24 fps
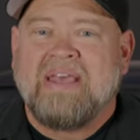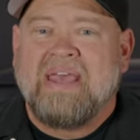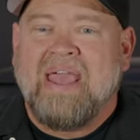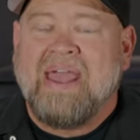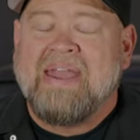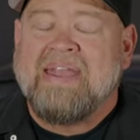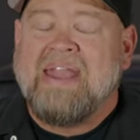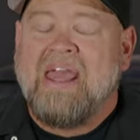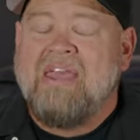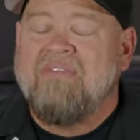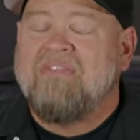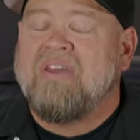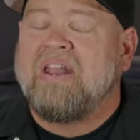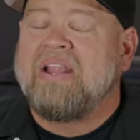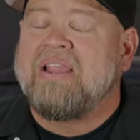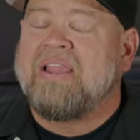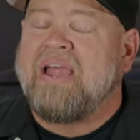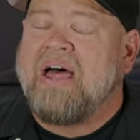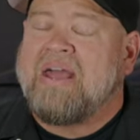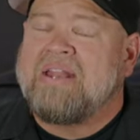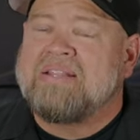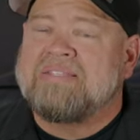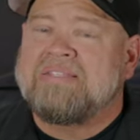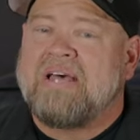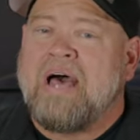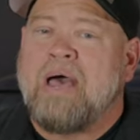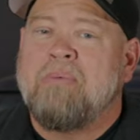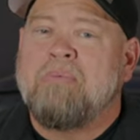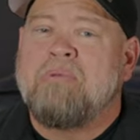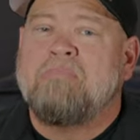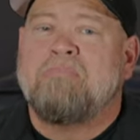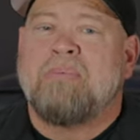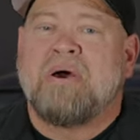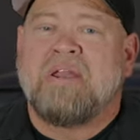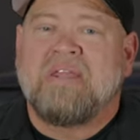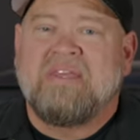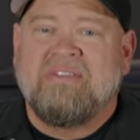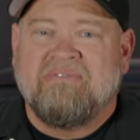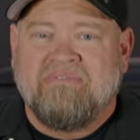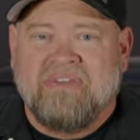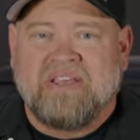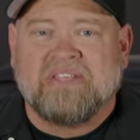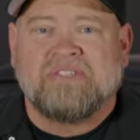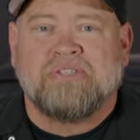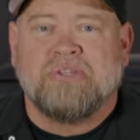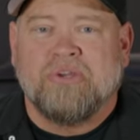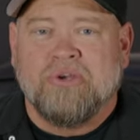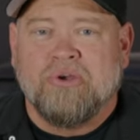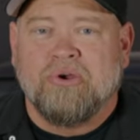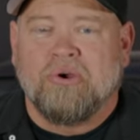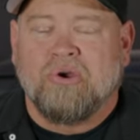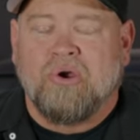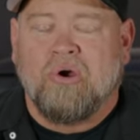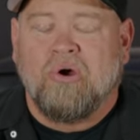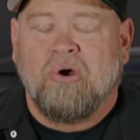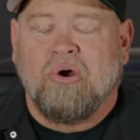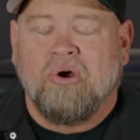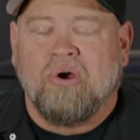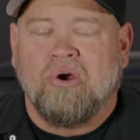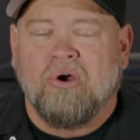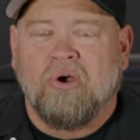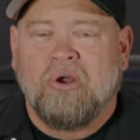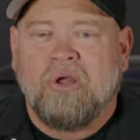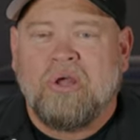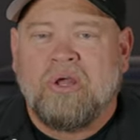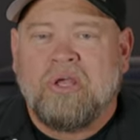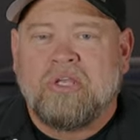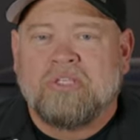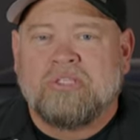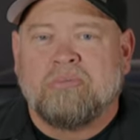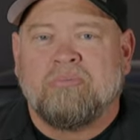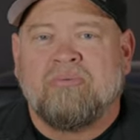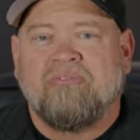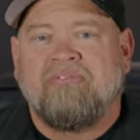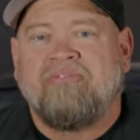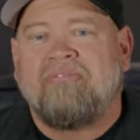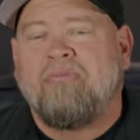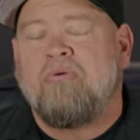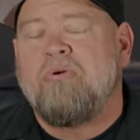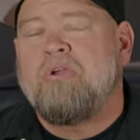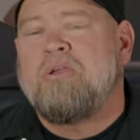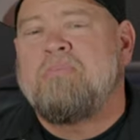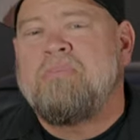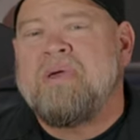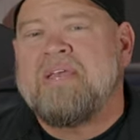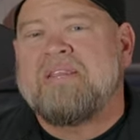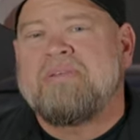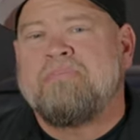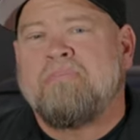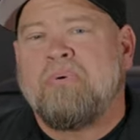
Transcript: And now you've got a lot of time and money invested in your car. So before you make the